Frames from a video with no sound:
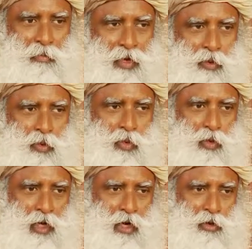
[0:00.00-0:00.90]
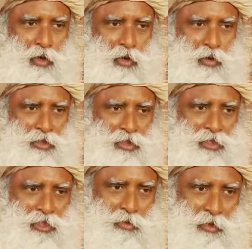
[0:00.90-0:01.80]
my worn-out clothes
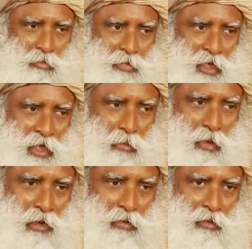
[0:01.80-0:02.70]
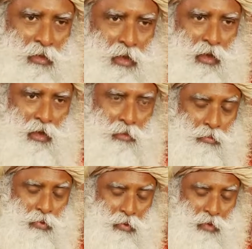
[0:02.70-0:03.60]
and sit with a begging bowl
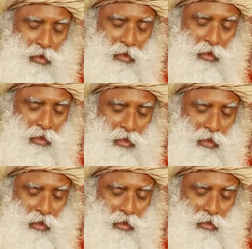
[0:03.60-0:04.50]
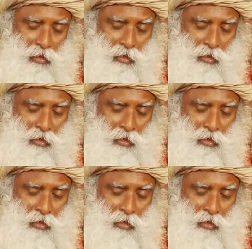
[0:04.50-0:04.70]
clearly,